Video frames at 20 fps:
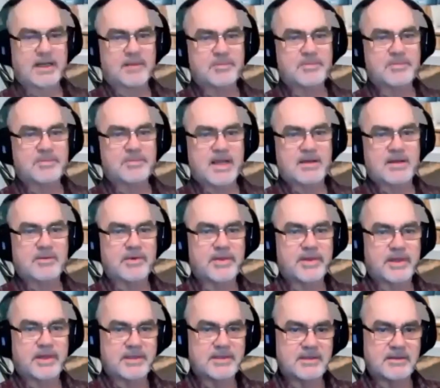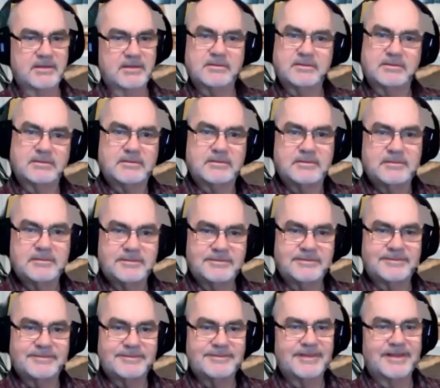upset with us.
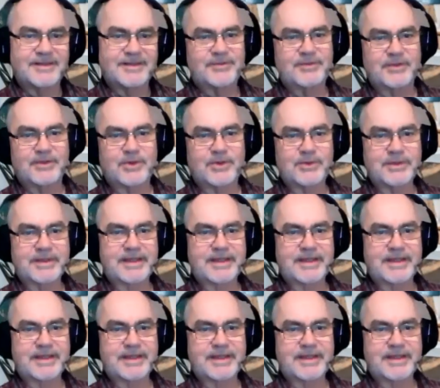Don't